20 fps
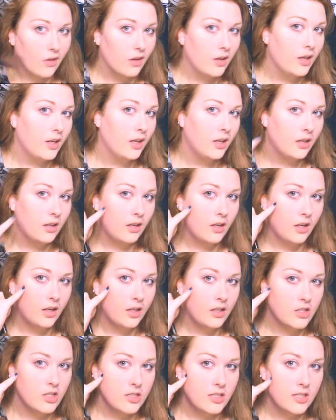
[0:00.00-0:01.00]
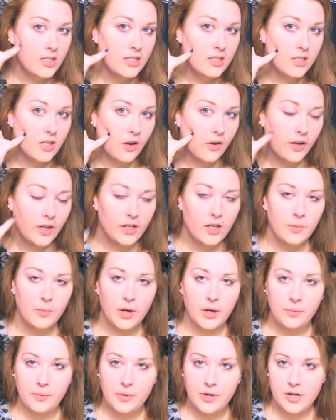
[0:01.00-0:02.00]
And it just needs to go
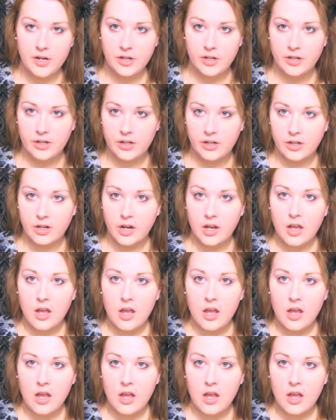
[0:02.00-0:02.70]
anywhere where you're,